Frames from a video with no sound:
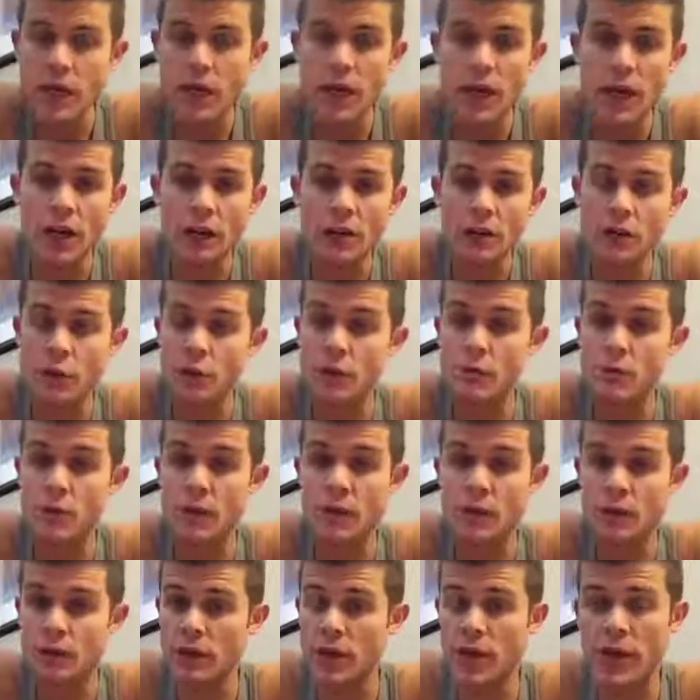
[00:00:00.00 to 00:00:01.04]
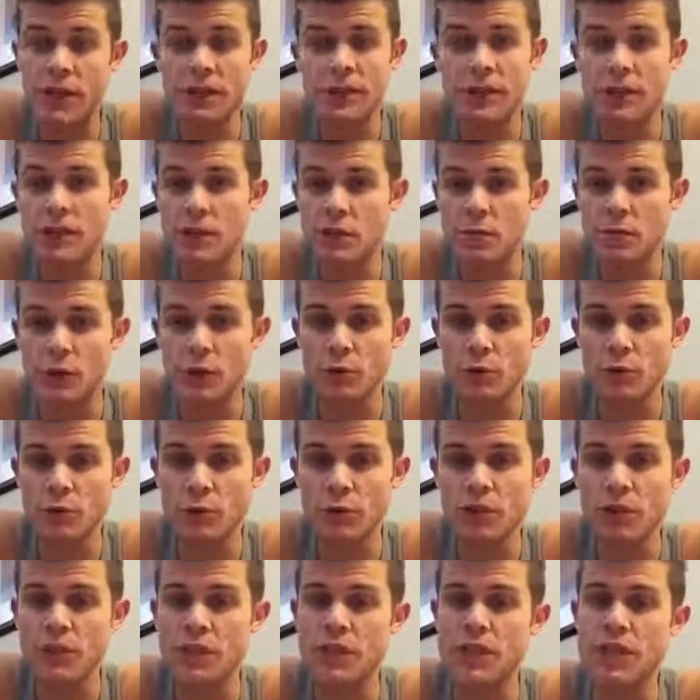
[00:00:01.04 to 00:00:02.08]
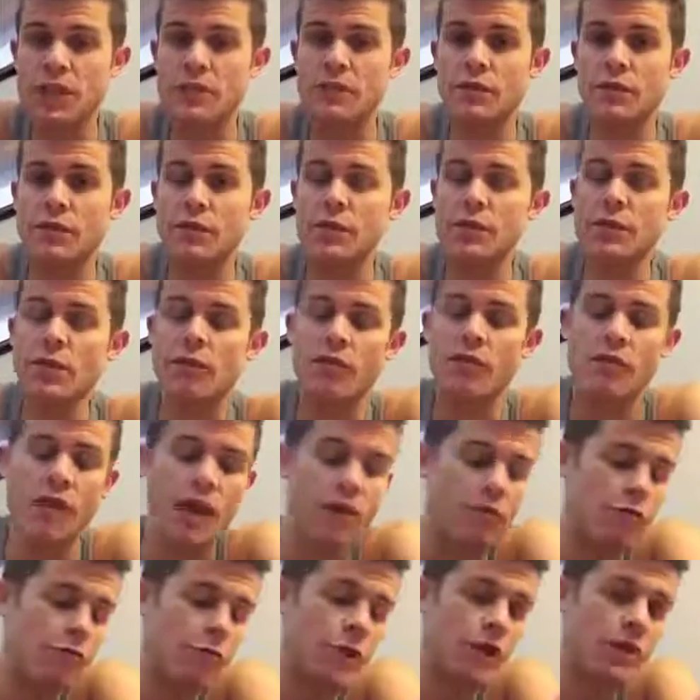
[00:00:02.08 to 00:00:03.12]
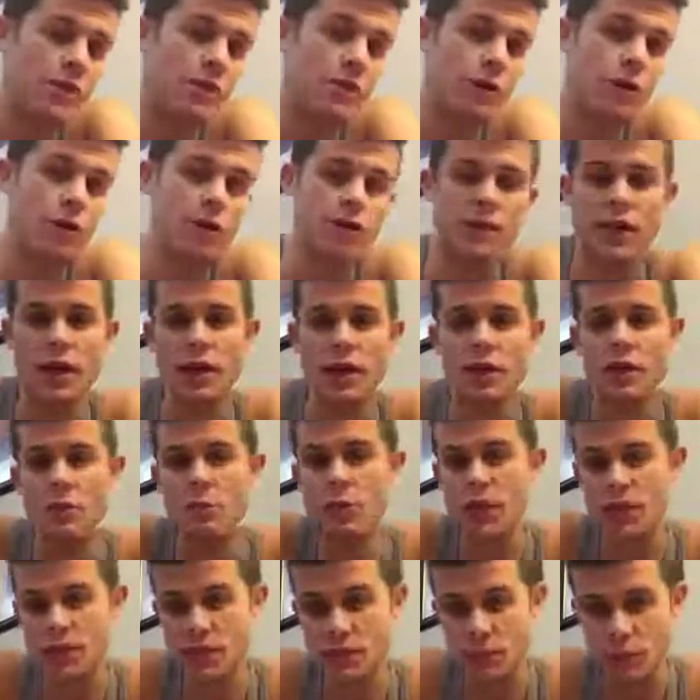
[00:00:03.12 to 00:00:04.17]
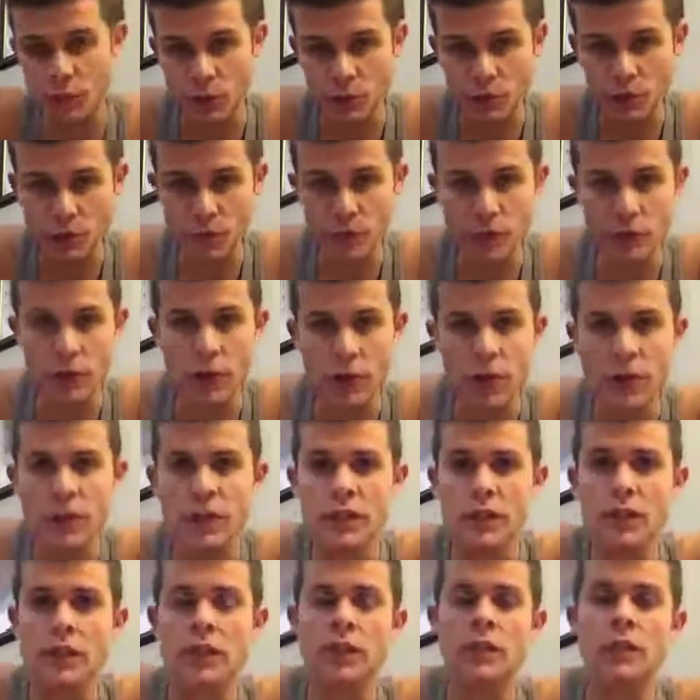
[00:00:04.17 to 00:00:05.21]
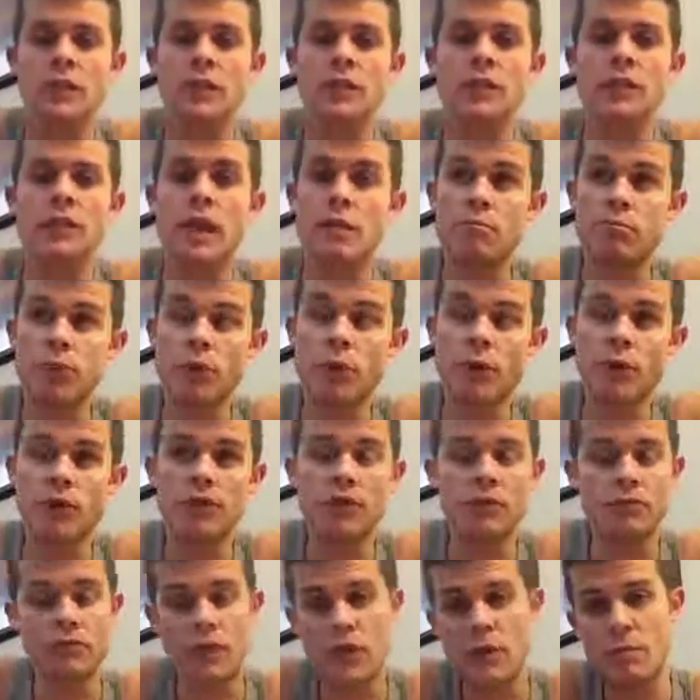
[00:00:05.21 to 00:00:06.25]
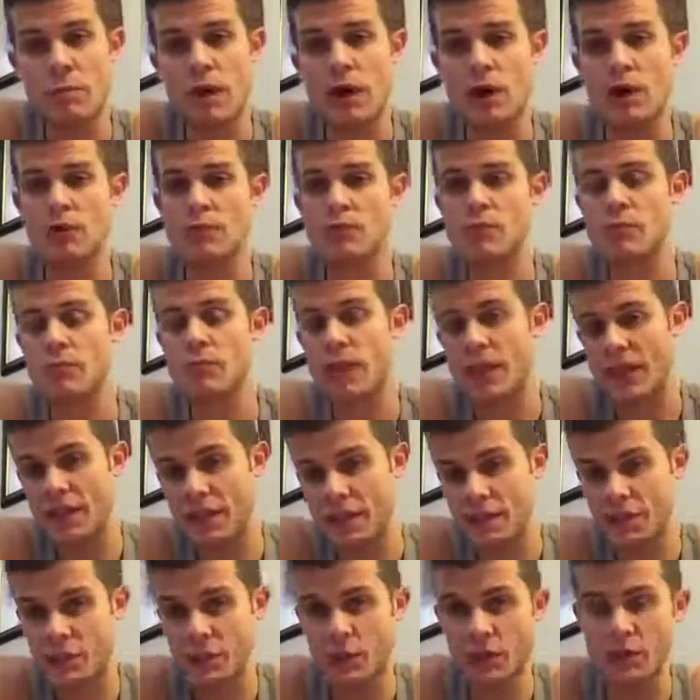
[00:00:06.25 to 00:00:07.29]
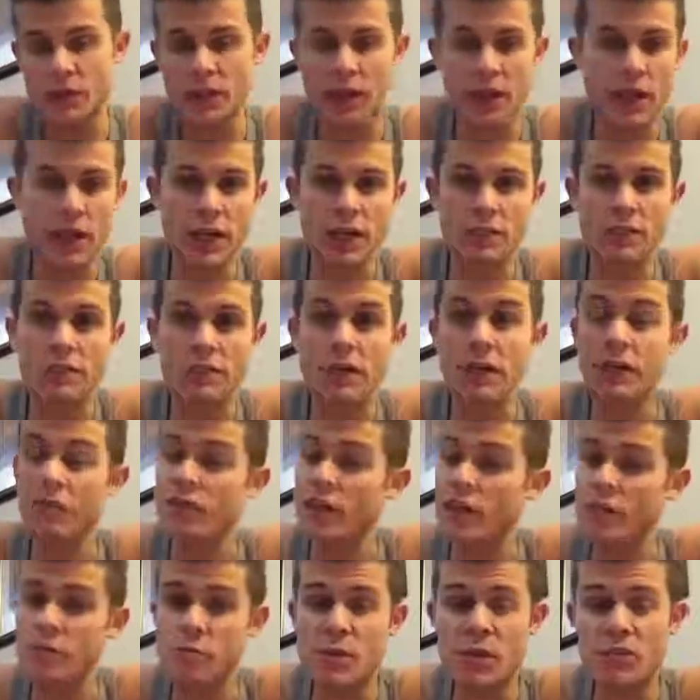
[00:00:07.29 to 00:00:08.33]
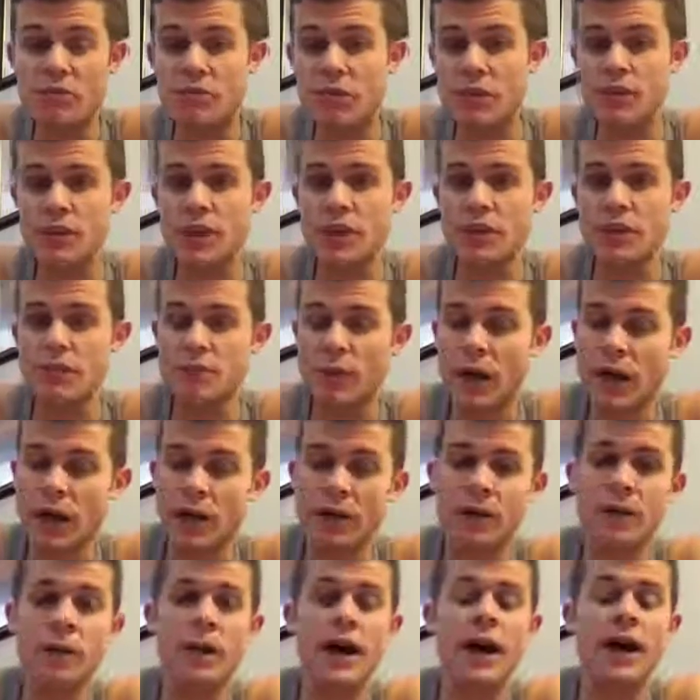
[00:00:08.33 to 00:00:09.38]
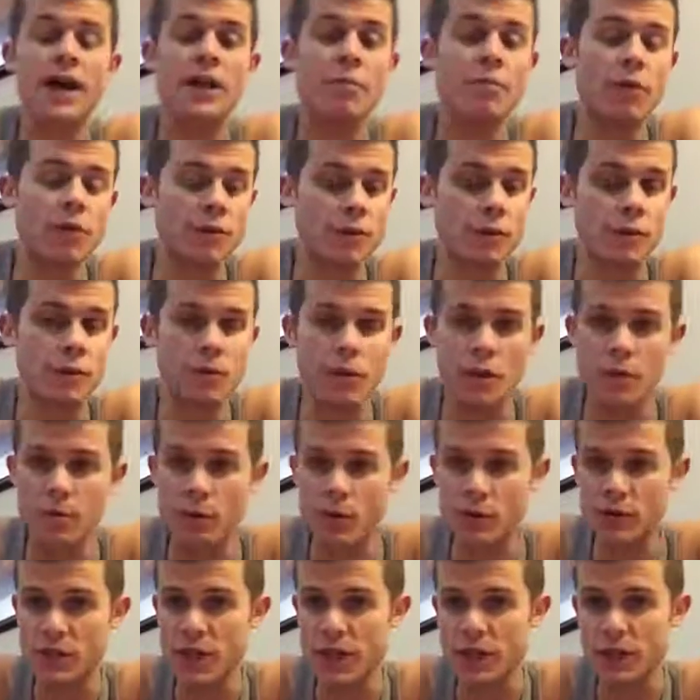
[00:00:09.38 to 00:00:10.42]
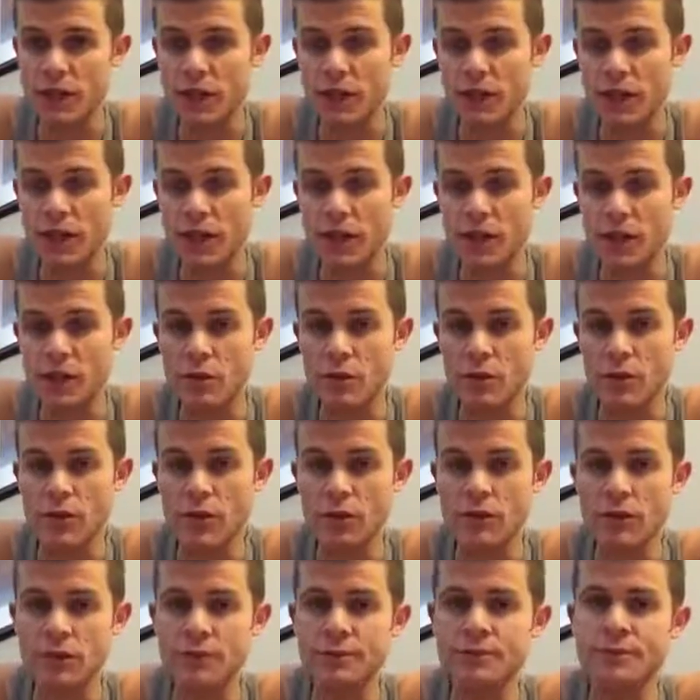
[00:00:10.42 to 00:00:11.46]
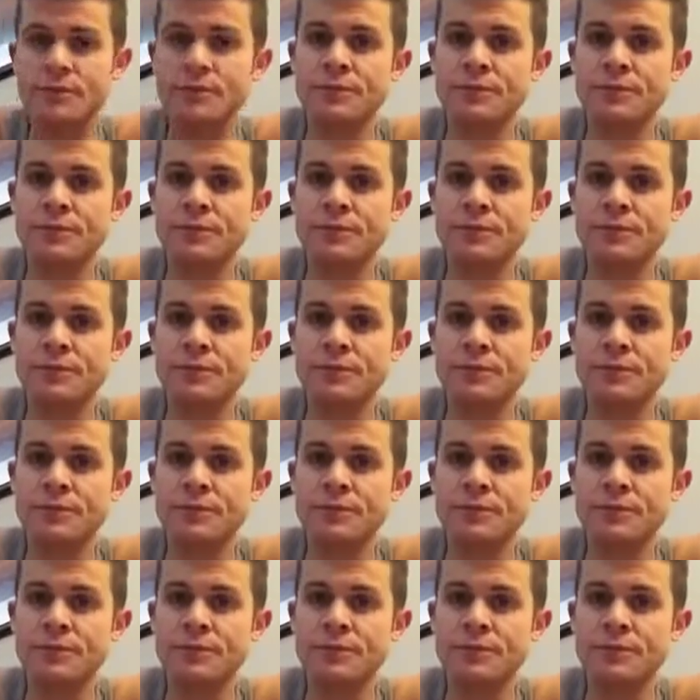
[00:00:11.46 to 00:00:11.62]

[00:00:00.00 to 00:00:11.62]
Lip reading: and I've always been good at handling the ball, but at 6'2", I've never been the tallest guy on the basketball court. Getting blocked and rebounds, making a dunk, that kind of thing have never been a forte of mine. And I'm also not the most agile guy in the world.